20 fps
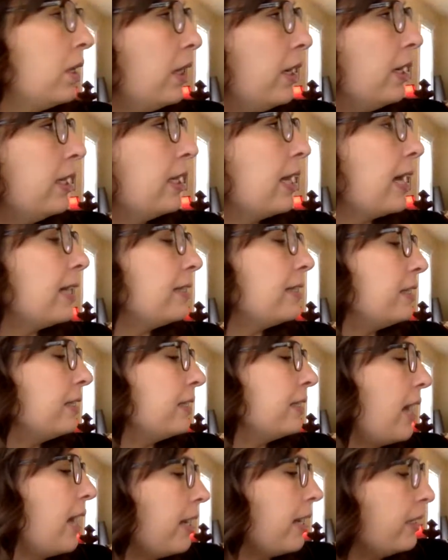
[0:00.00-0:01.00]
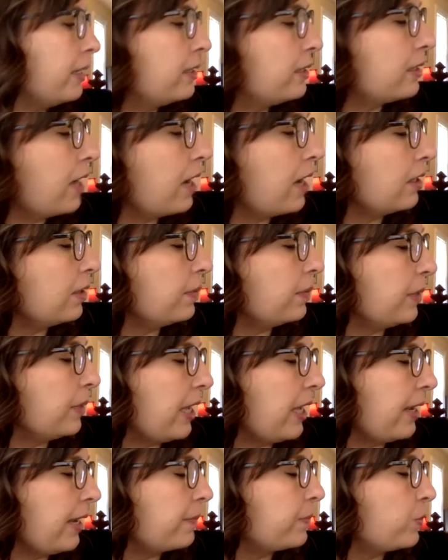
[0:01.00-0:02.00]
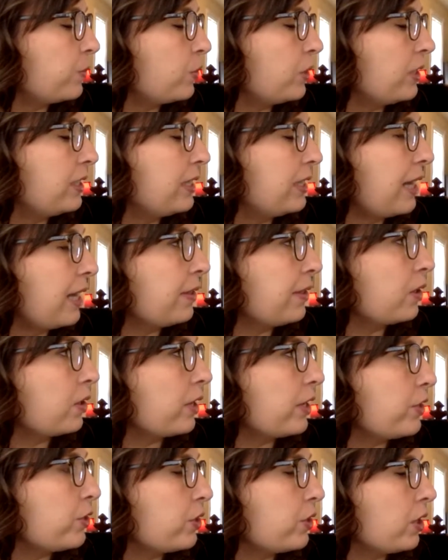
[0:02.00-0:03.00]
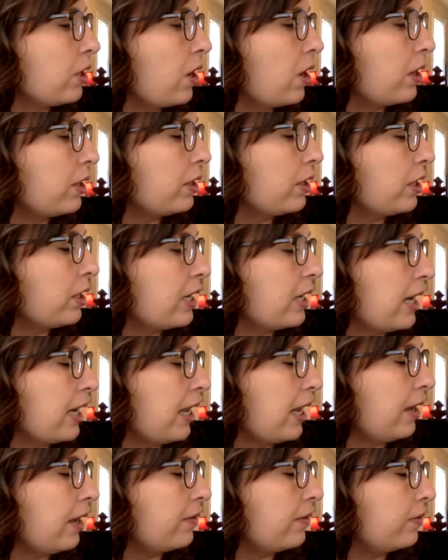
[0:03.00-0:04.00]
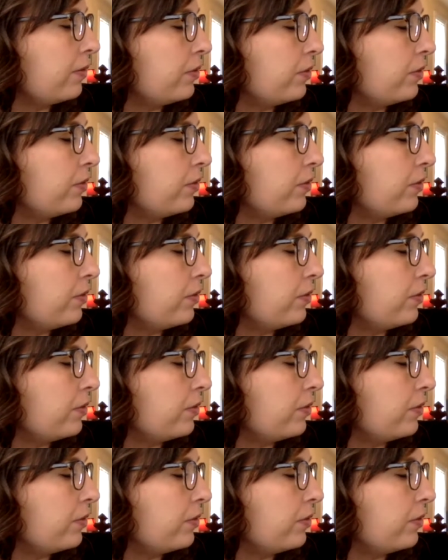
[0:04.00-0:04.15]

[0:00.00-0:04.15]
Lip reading: Eliza nodded solemnly. She sat the creature on her knee.